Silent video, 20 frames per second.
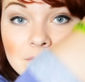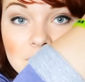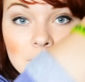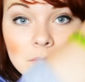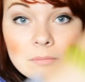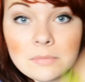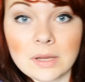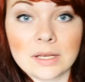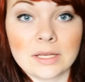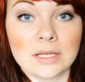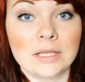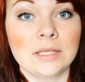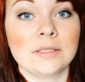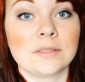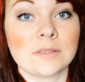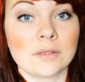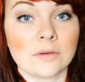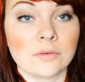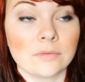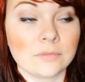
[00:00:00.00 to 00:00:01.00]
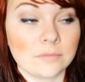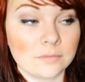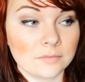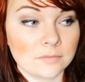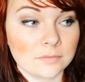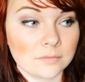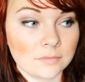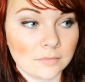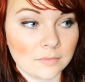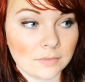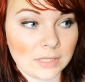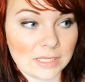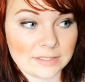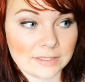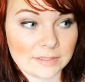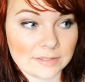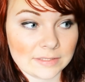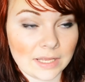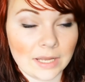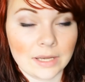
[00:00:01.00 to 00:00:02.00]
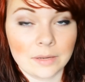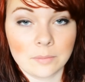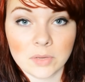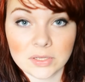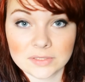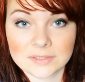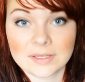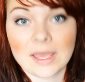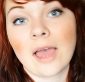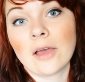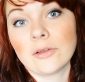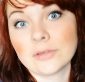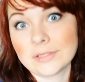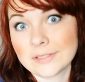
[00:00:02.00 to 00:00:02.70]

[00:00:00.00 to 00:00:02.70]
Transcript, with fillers: some money, so as I said, it must count